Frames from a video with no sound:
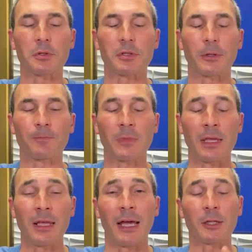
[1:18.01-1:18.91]
So
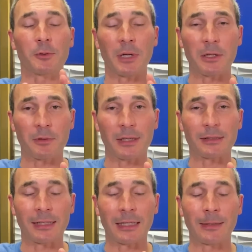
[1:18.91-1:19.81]
had a great great
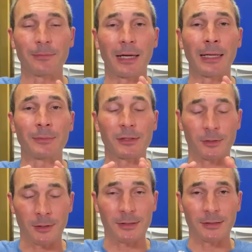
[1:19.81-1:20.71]
time. I'm
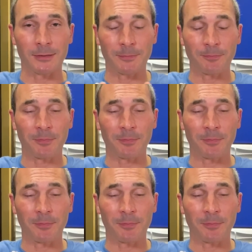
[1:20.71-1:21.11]
exhausted.